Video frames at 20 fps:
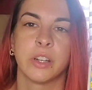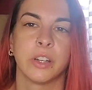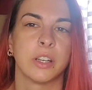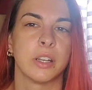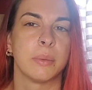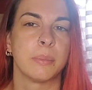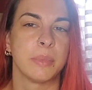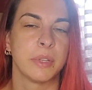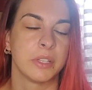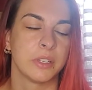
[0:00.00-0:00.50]
or
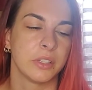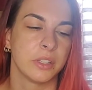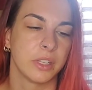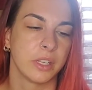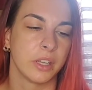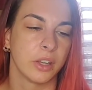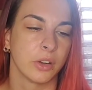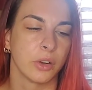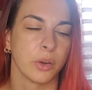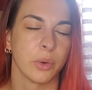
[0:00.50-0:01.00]
in a
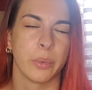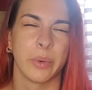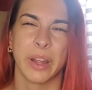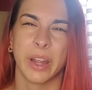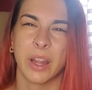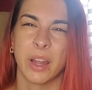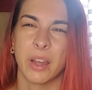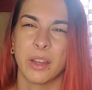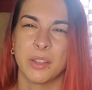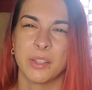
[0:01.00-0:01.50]
building or a
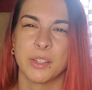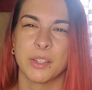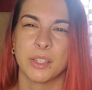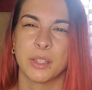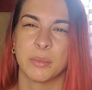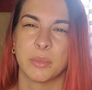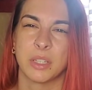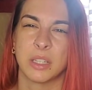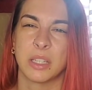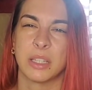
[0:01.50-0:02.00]
warehouse or
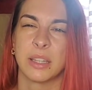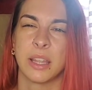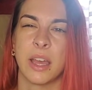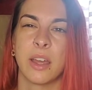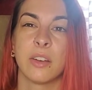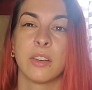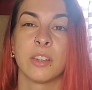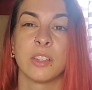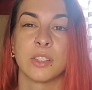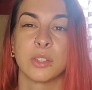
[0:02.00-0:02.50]
something like
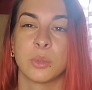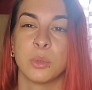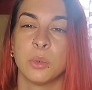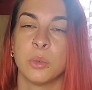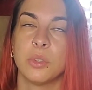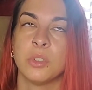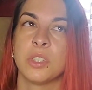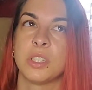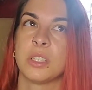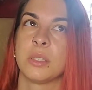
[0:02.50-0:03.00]
that, or a
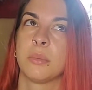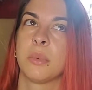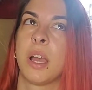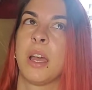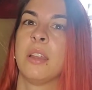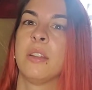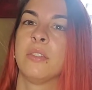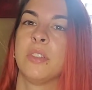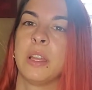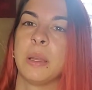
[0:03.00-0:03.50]
school, just some
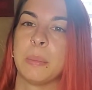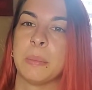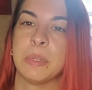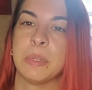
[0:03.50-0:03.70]
kind of like